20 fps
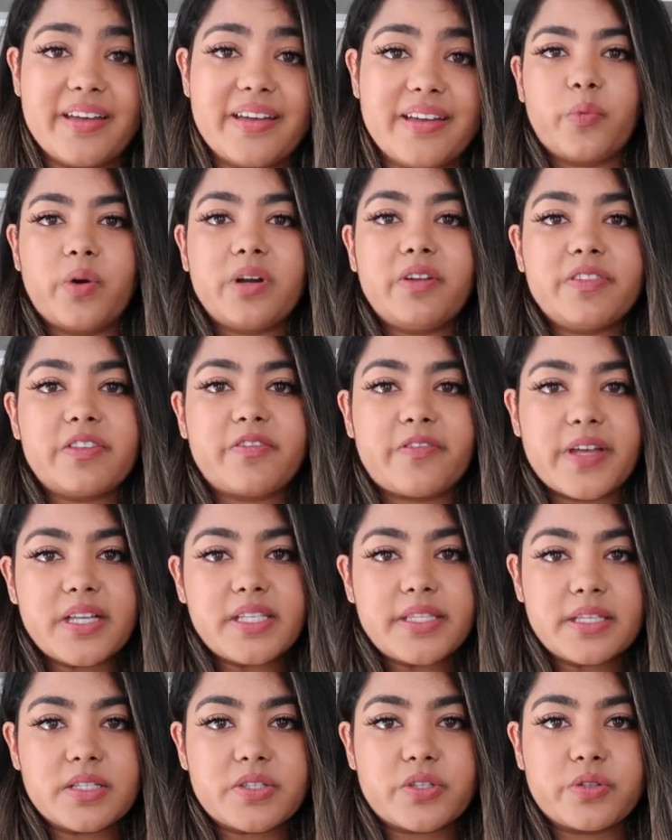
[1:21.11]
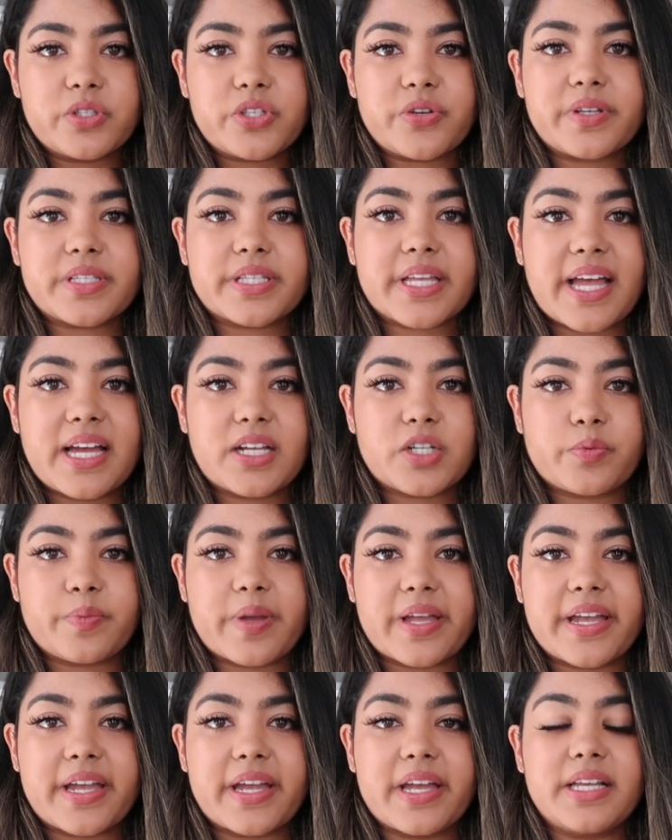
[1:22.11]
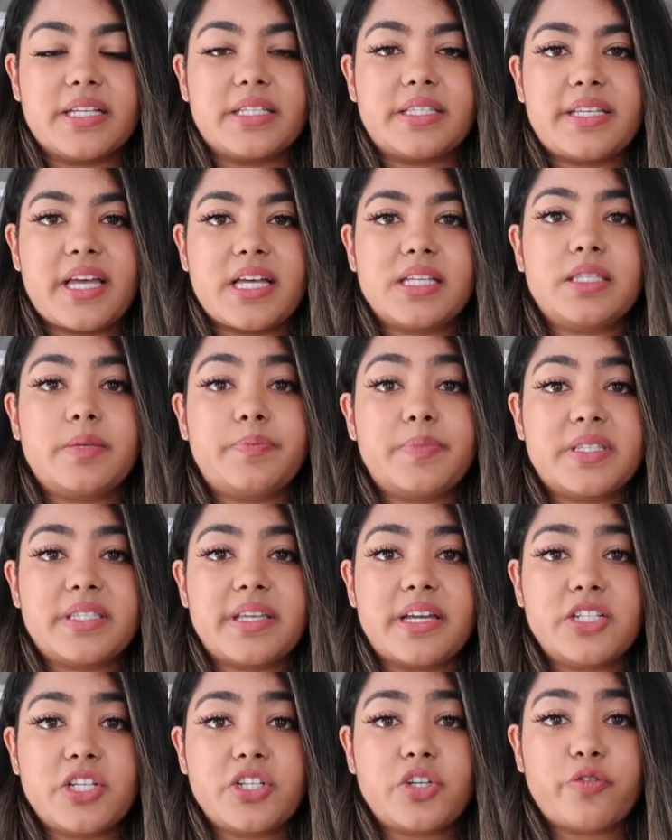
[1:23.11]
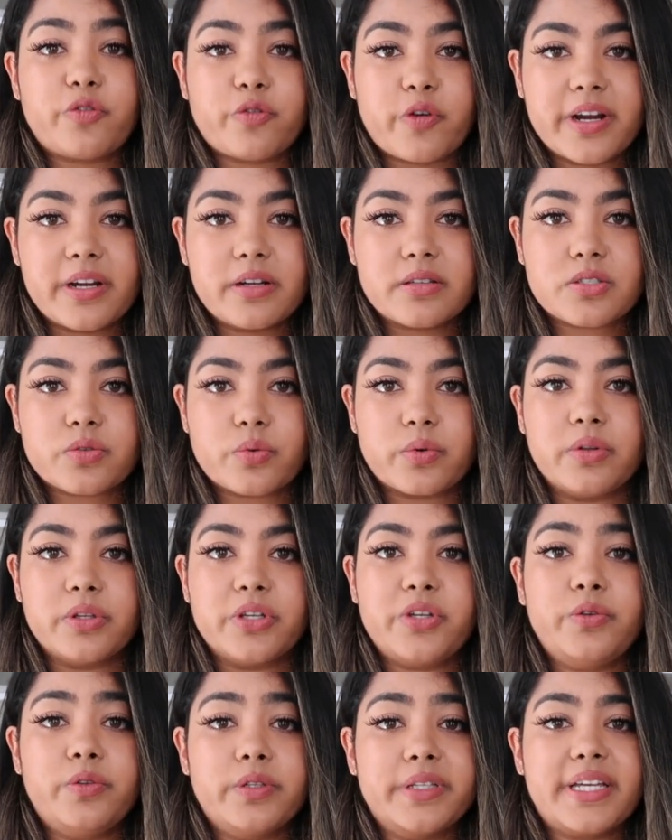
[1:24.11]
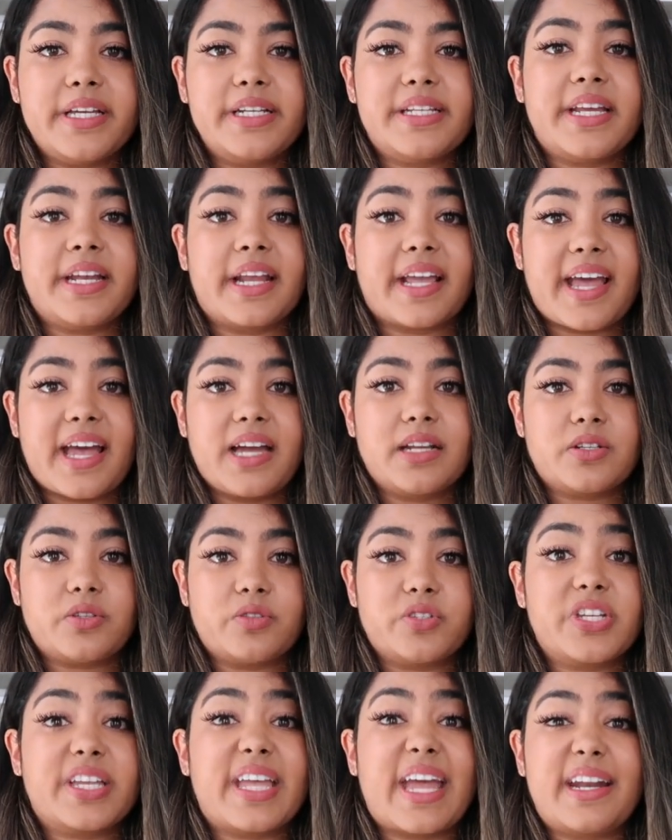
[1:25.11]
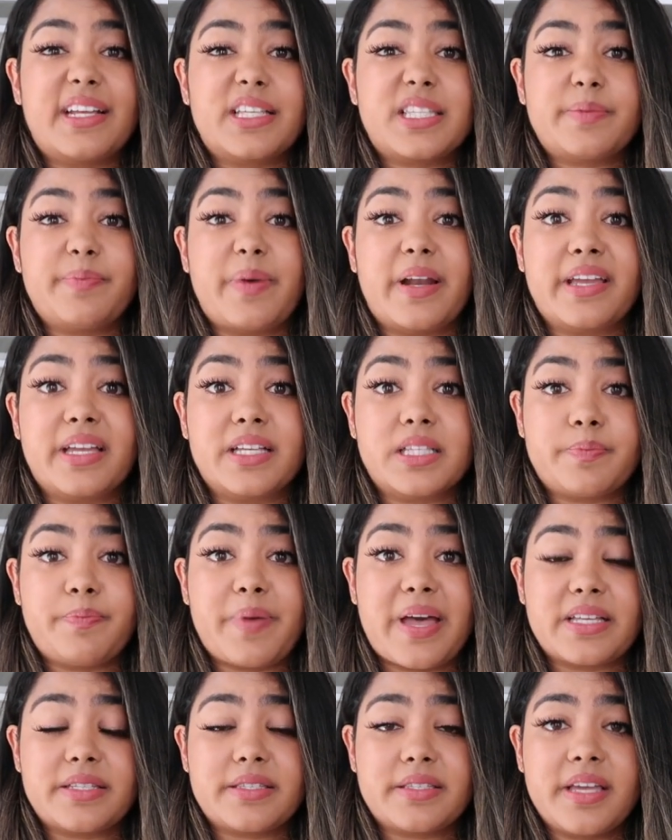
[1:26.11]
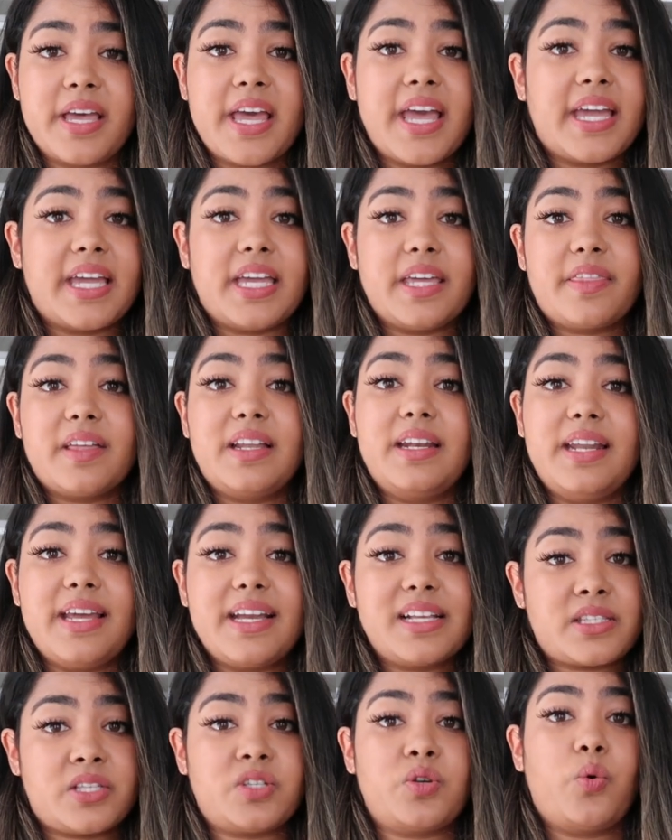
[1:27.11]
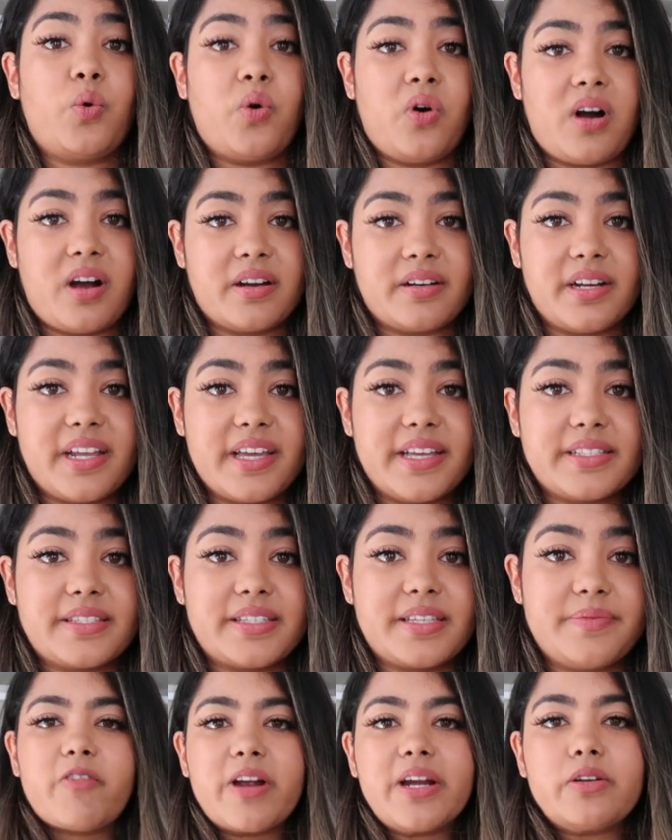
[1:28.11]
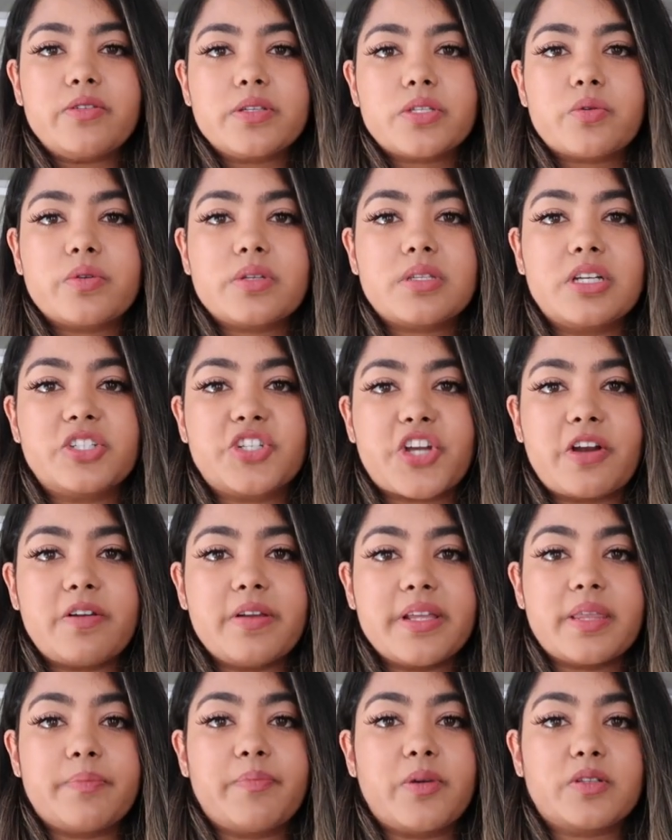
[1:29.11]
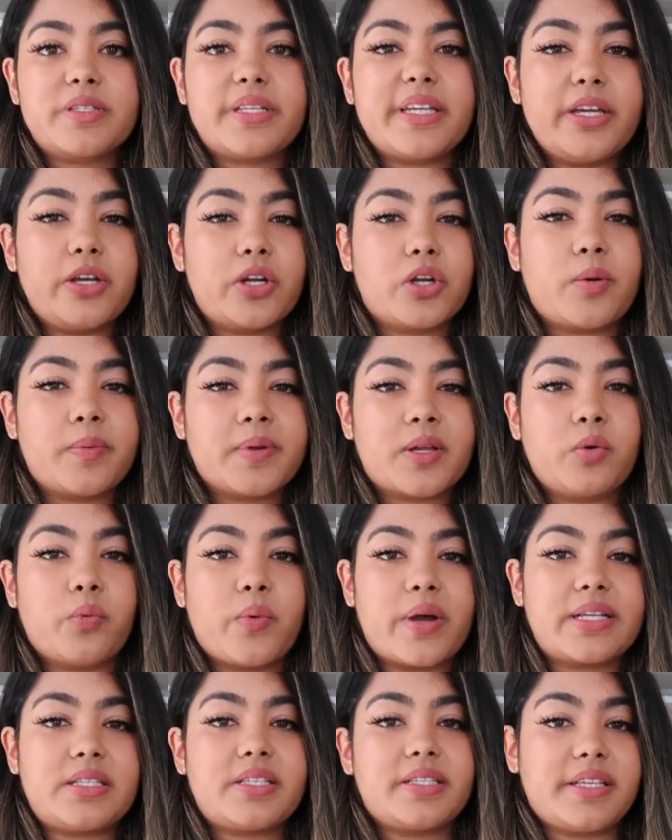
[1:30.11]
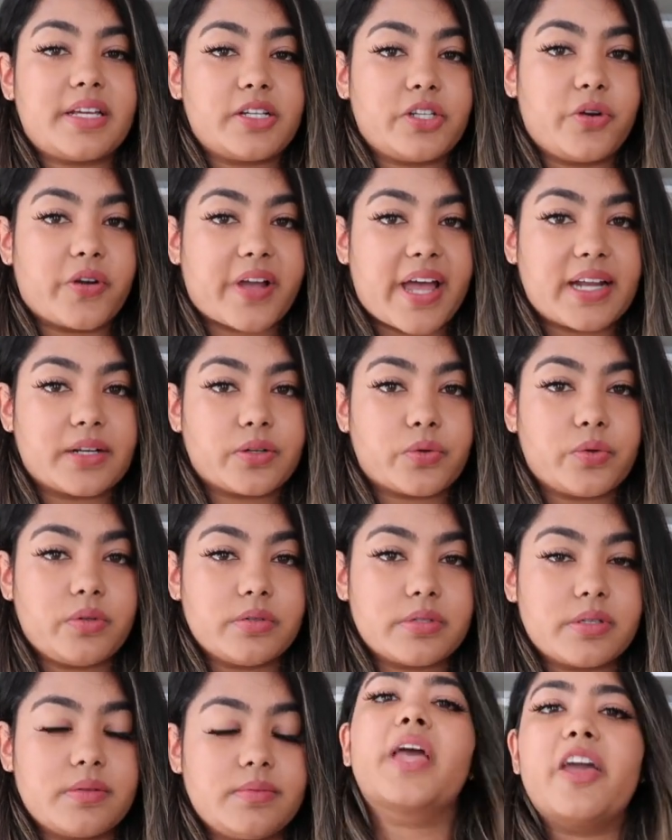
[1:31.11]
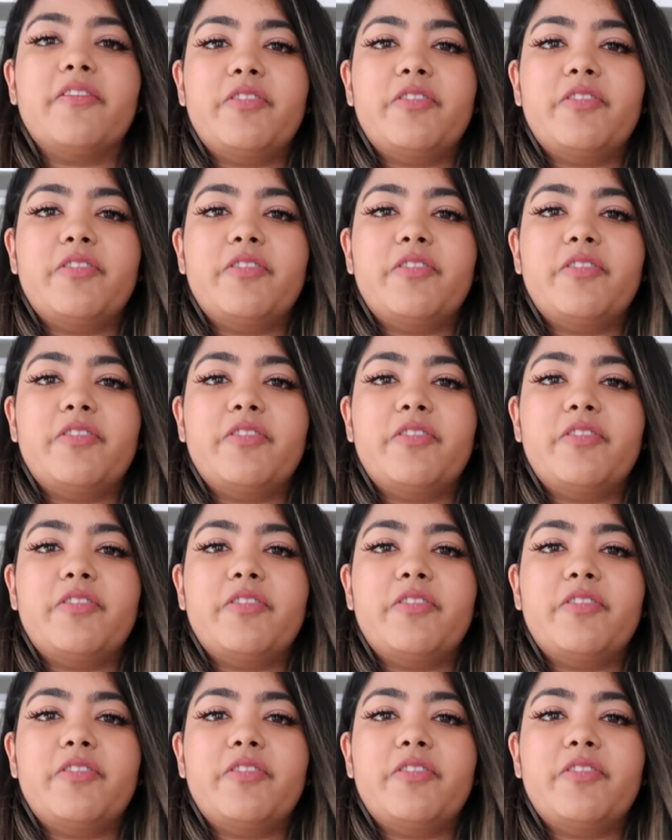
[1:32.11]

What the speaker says: One of the first things you'll do as a candle maker is test the percentage of fragrance oil you'll need in a candle to get it smelling its best, either lit or unlit. Fragrance oils are generally the most economical way to scent your candles.